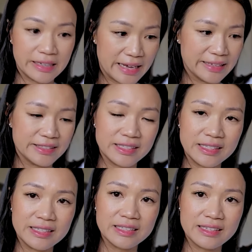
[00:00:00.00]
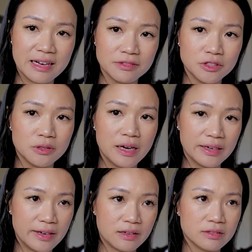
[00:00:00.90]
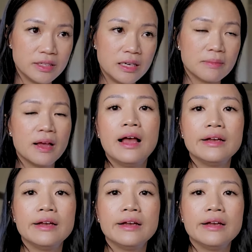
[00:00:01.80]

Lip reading: can see it down to a nail deep.